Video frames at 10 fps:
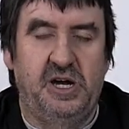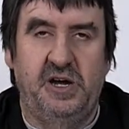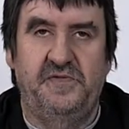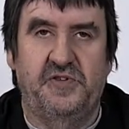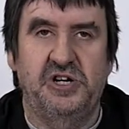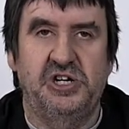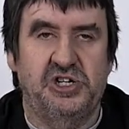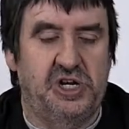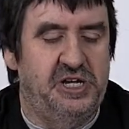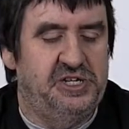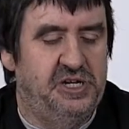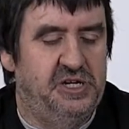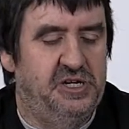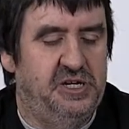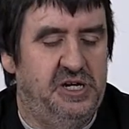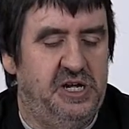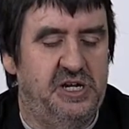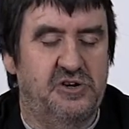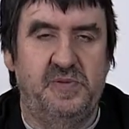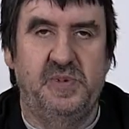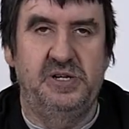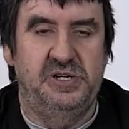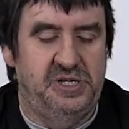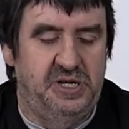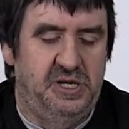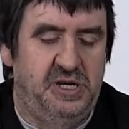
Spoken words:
and for each letter increment,